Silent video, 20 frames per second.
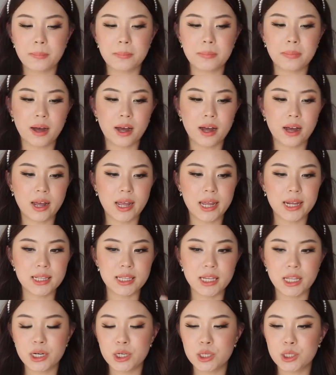my
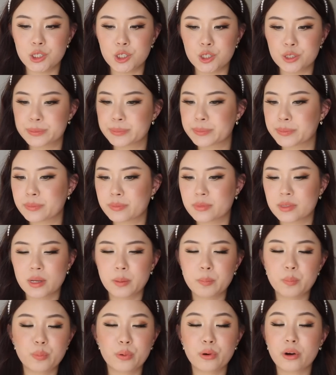little
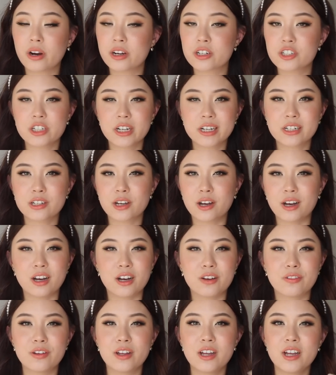project
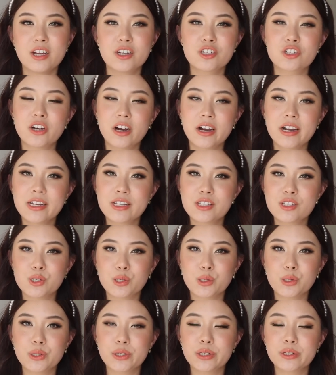of trying
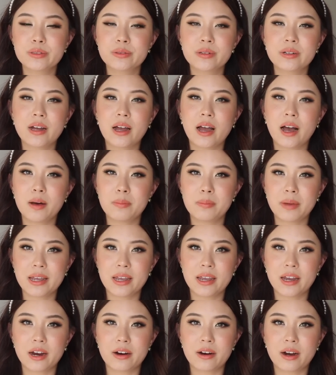to help my
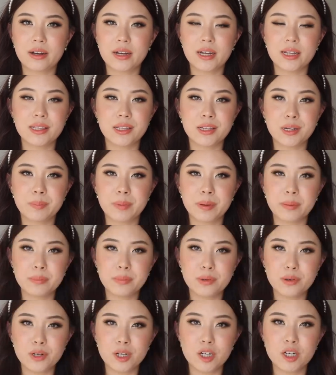hair out a little bit
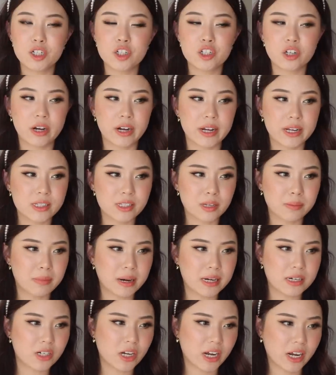more, trying to
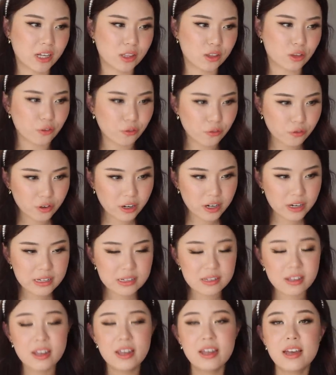maintain the
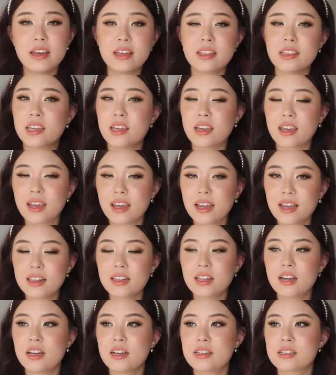frizz, the hair
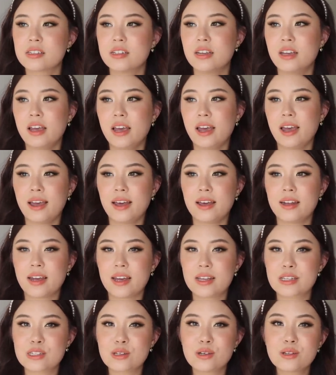loss, and
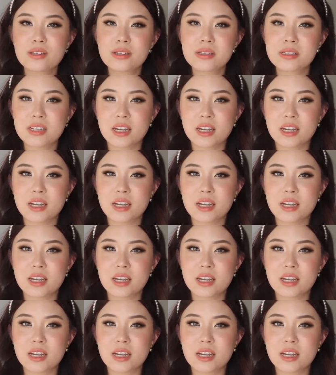I saw this